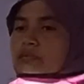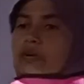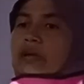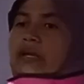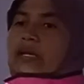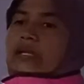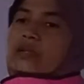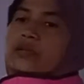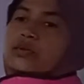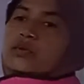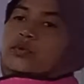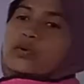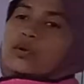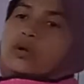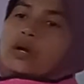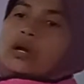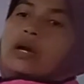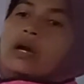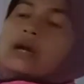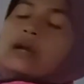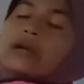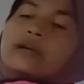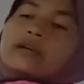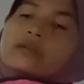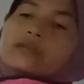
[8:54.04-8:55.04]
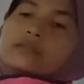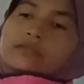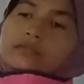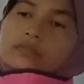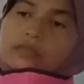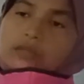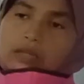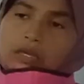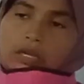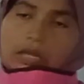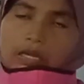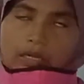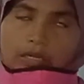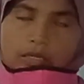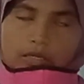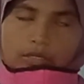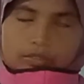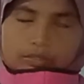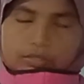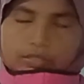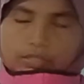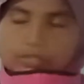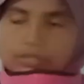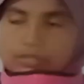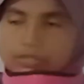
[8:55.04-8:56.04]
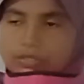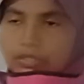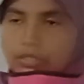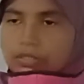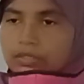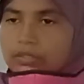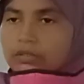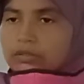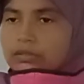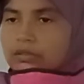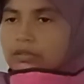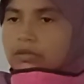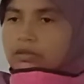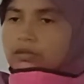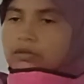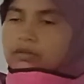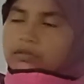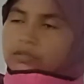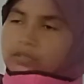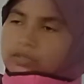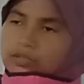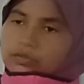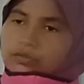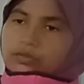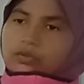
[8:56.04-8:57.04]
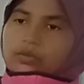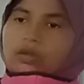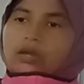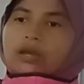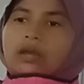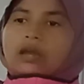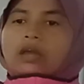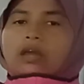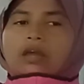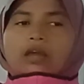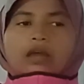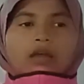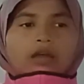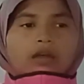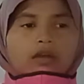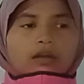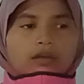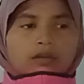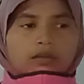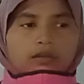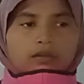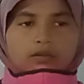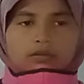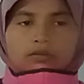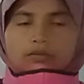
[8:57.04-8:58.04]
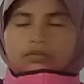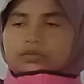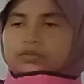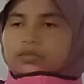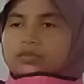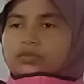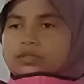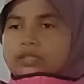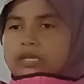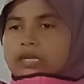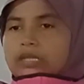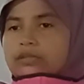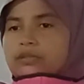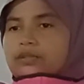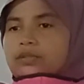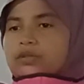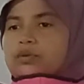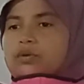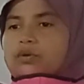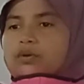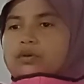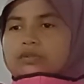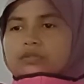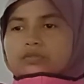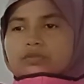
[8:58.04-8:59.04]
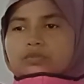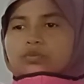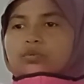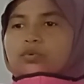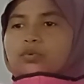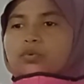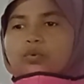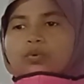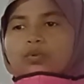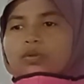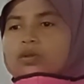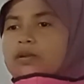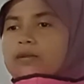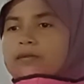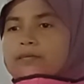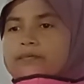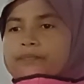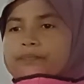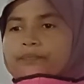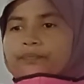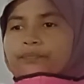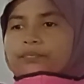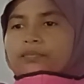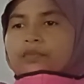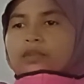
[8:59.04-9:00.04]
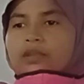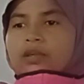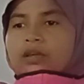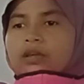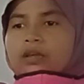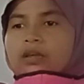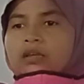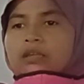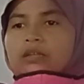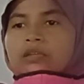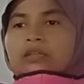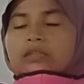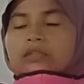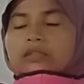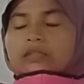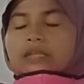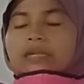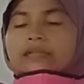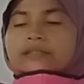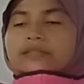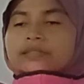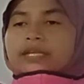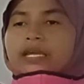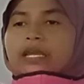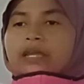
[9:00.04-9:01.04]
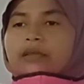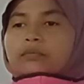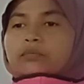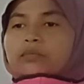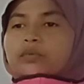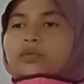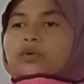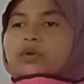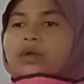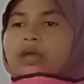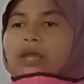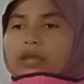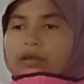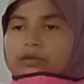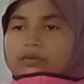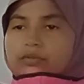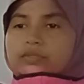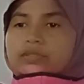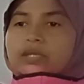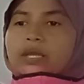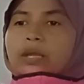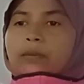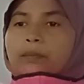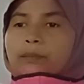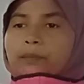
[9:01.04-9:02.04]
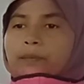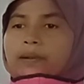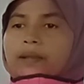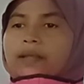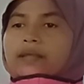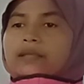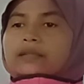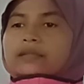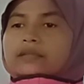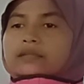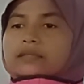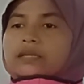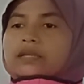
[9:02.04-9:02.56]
While you are teaching in your society or school, in that time you have to apply the